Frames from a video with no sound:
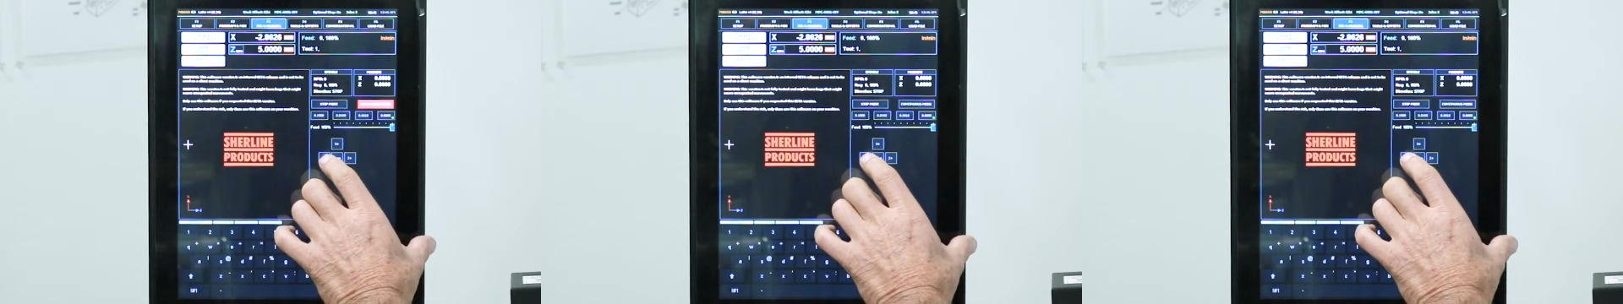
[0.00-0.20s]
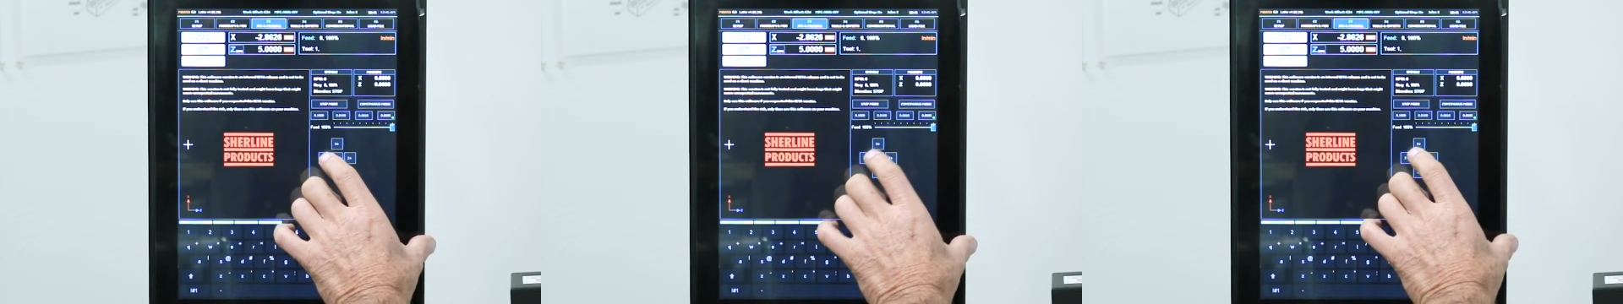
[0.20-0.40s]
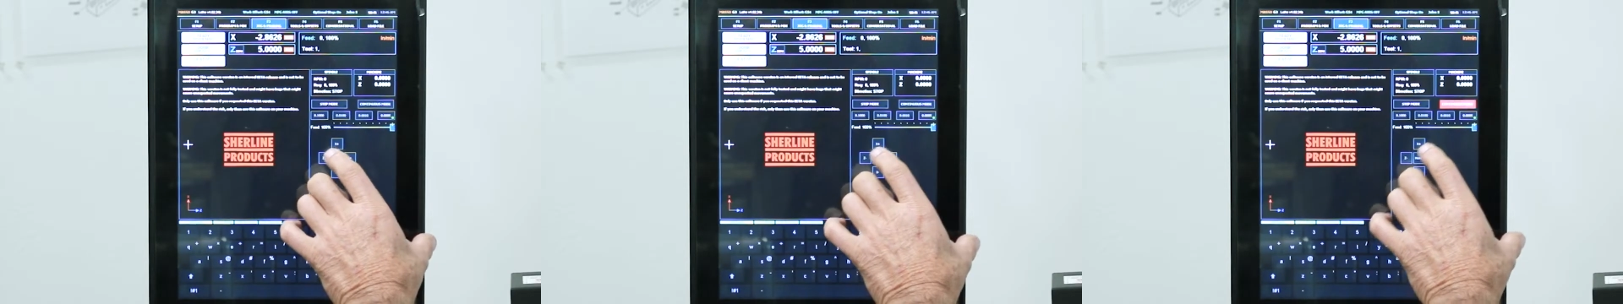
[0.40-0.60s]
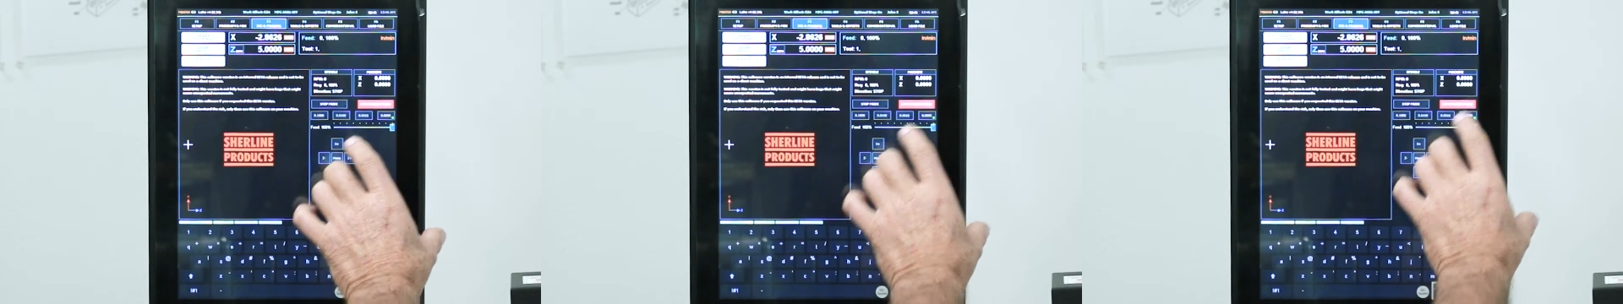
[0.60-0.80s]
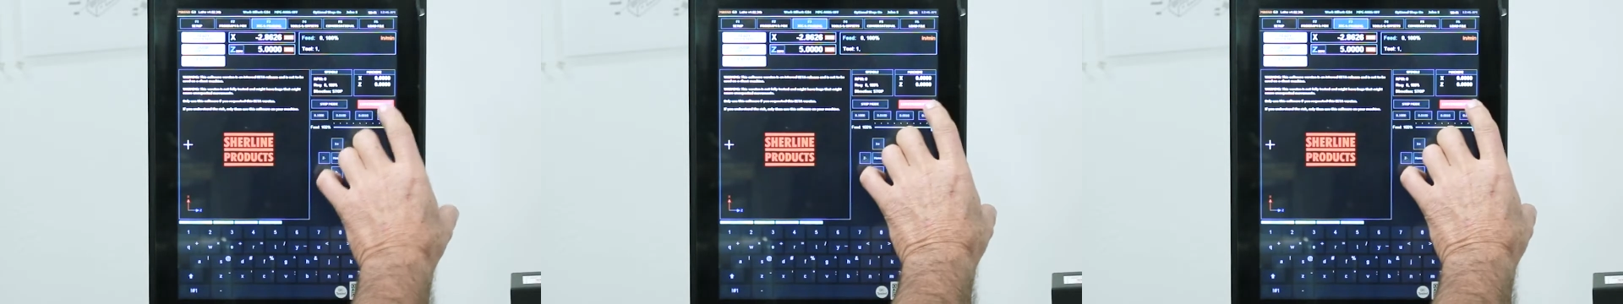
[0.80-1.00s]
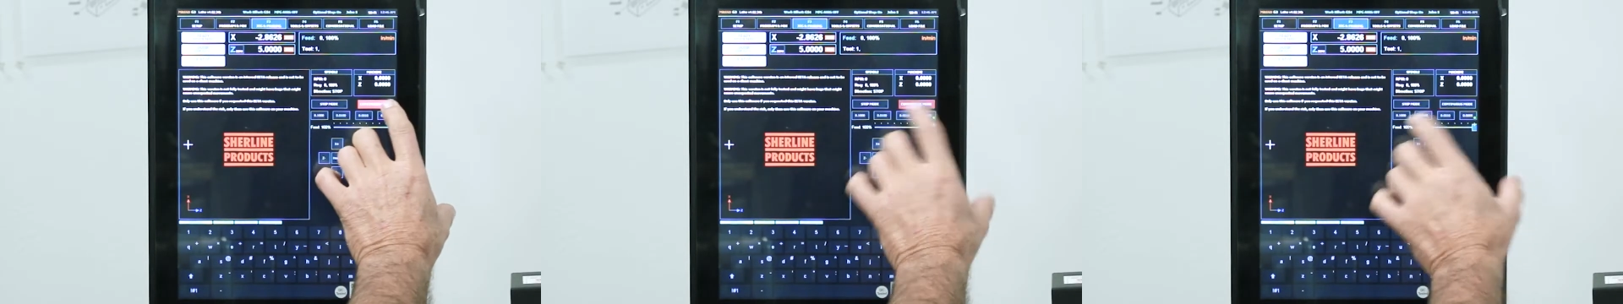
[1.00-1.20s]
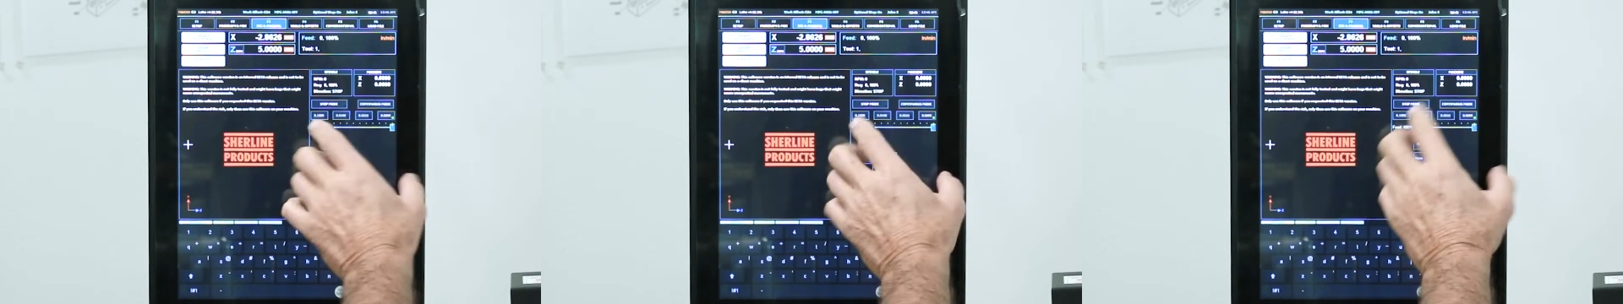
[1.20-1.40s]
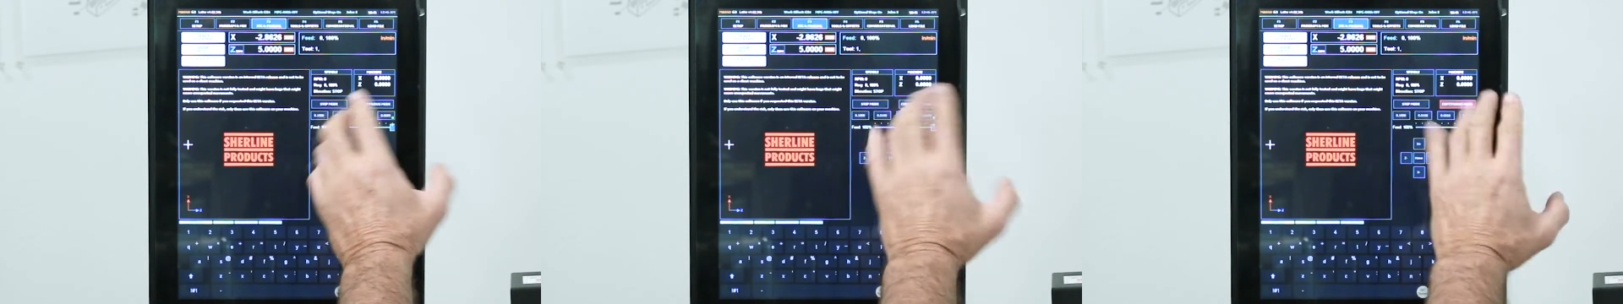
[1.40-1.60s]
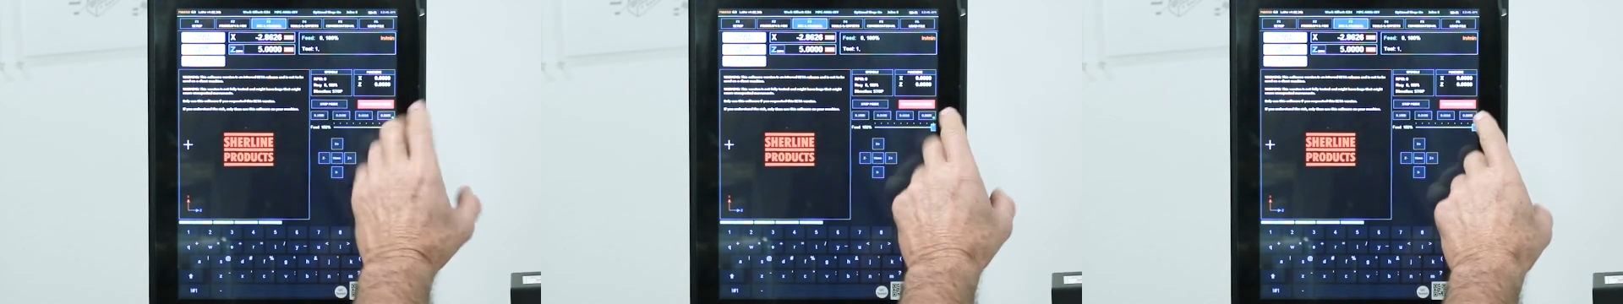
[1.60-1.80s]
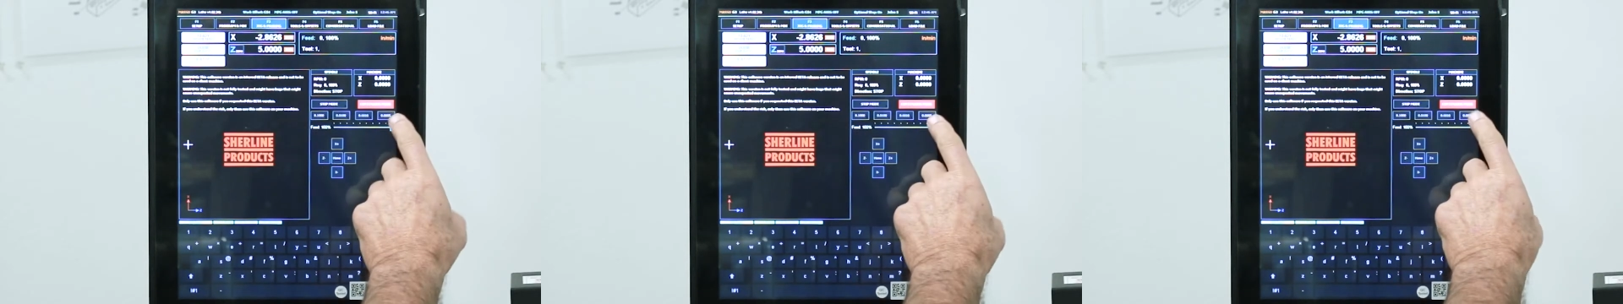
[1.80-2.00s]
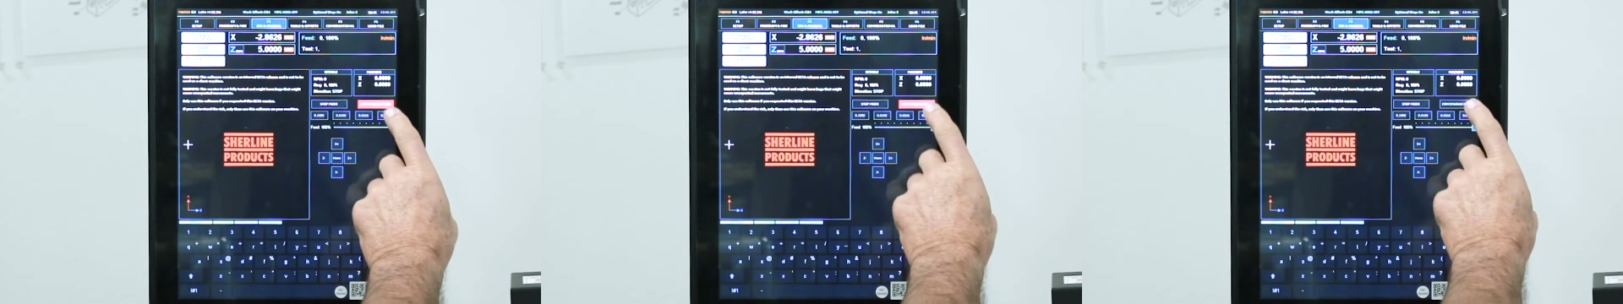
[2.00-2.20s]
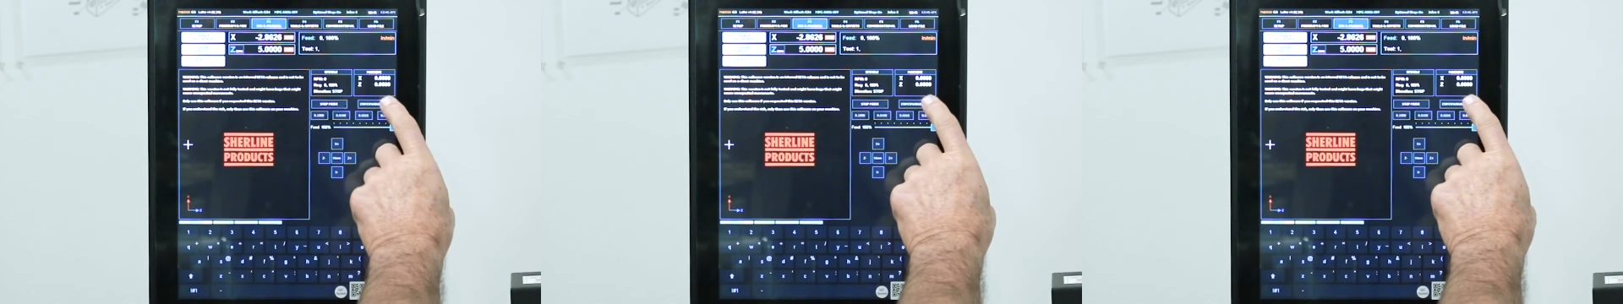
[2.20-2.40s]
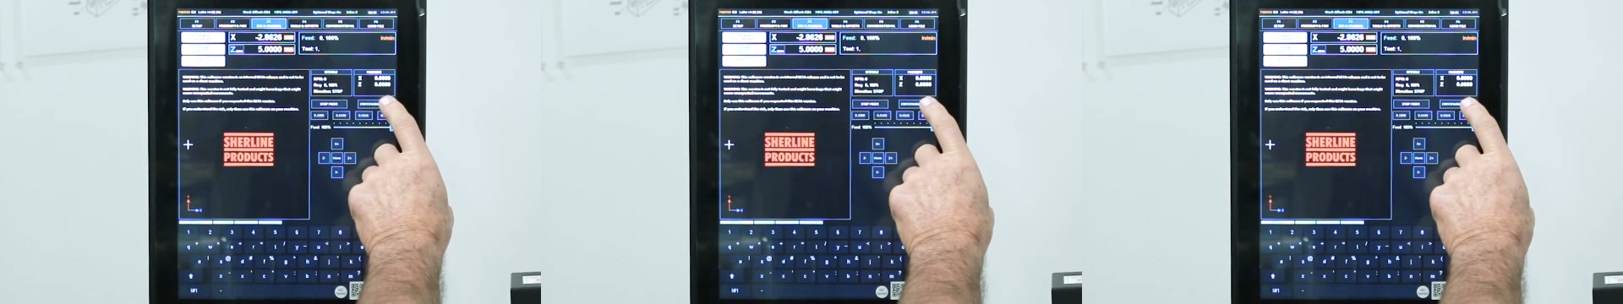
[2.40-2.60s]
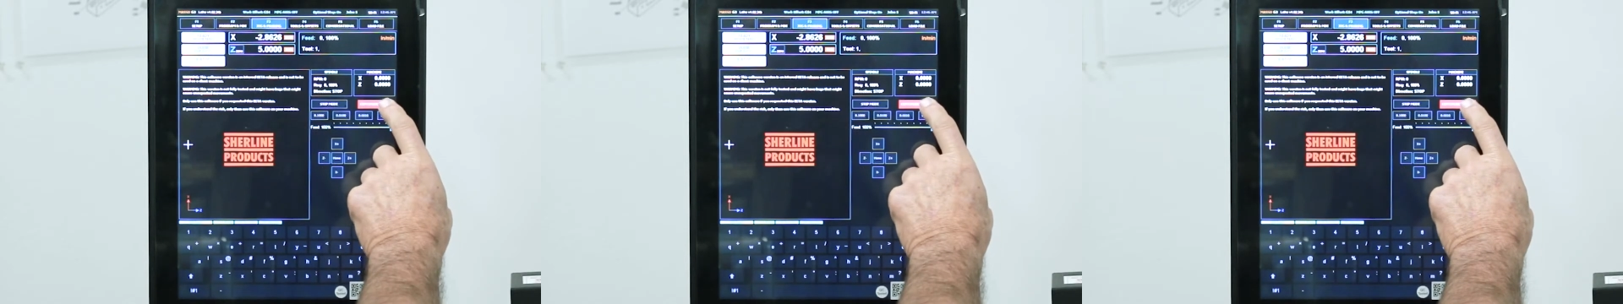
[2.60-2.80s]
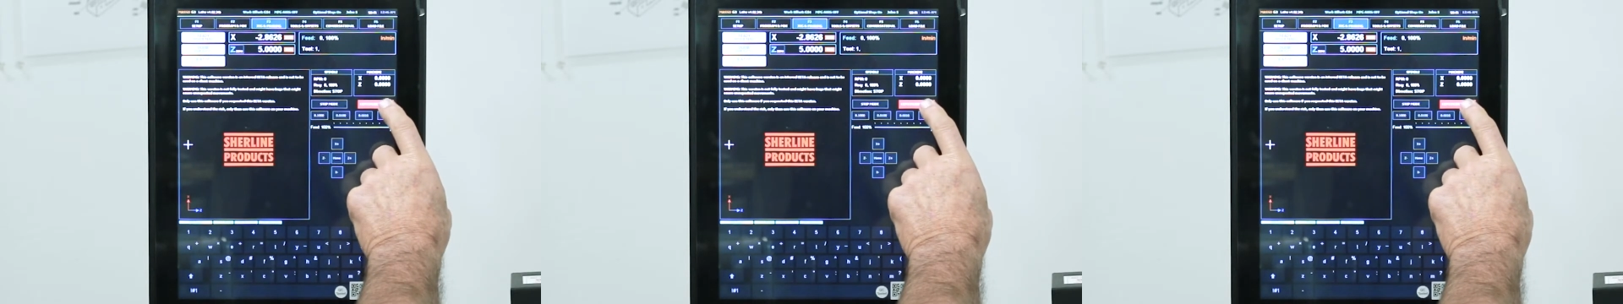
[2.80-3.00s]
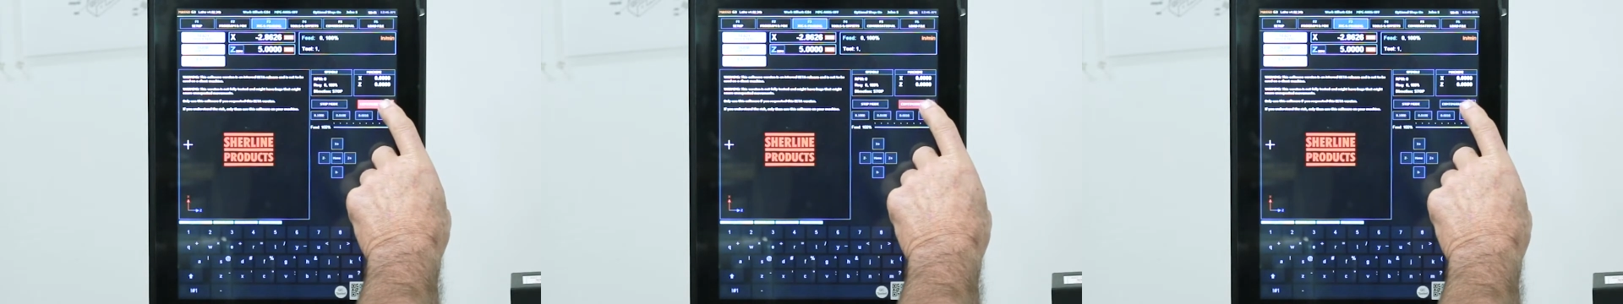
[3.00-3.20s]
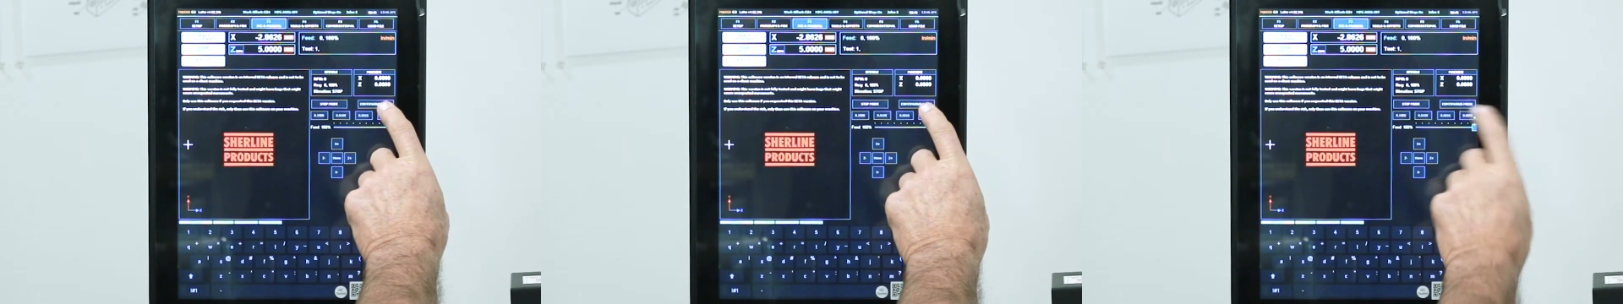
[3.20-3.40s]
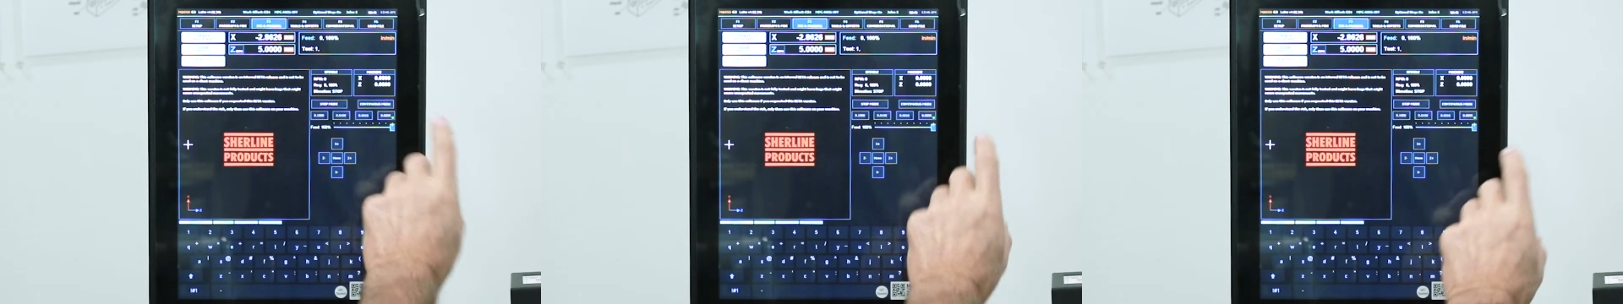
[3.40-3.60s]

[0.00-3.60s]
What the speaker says: (no speaker visible)